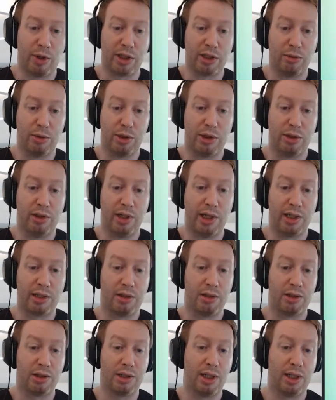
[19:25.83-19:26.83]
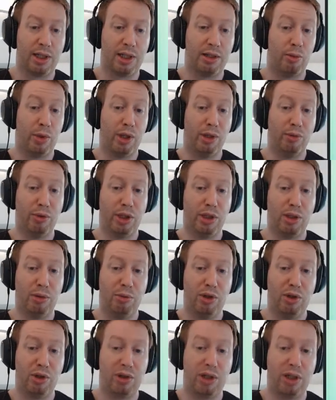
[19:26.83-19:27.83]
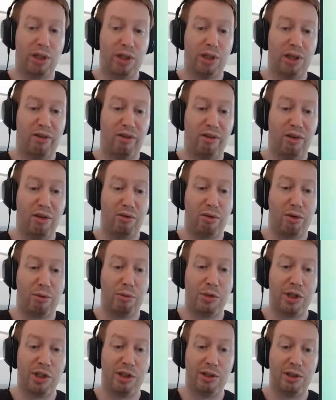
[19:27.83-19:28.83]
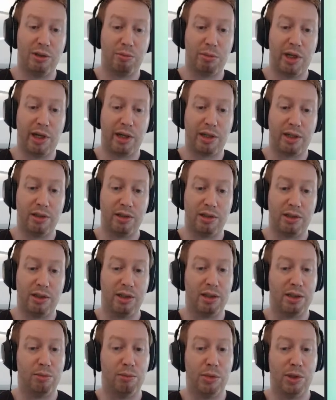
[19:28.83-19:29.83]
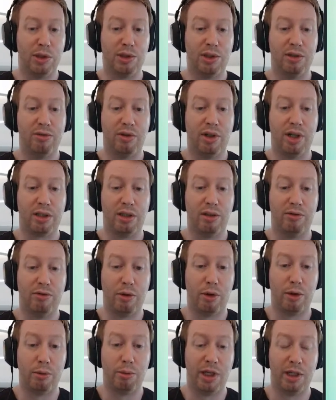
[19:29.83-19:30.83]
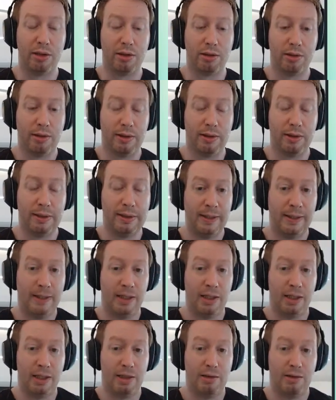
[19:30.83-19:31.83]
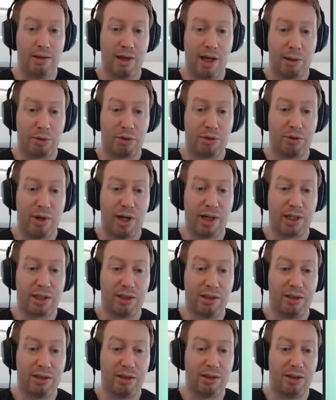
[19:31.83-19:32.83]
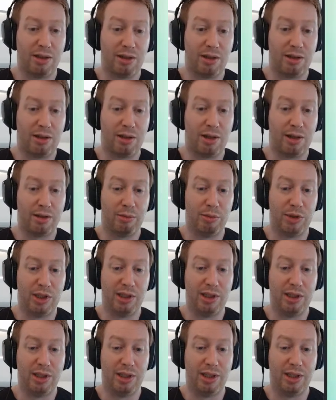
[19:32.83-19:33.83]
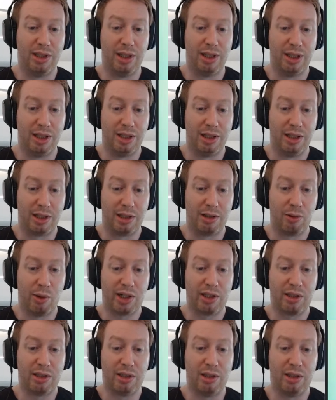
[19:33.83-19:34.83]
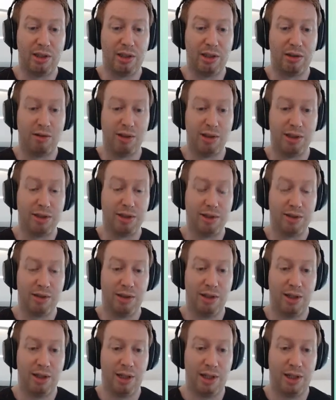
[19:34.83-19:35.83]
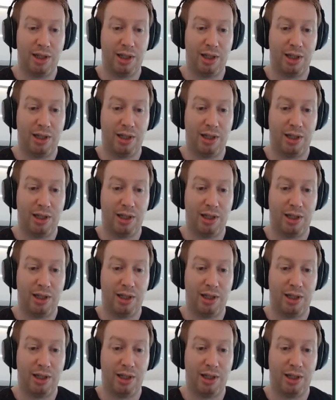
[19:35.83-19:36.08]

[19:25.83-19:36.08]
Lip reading: Question we should ask ourselves when we communicate, is the information packaged in its most effective format? Abstraction, ultimately, the question here is,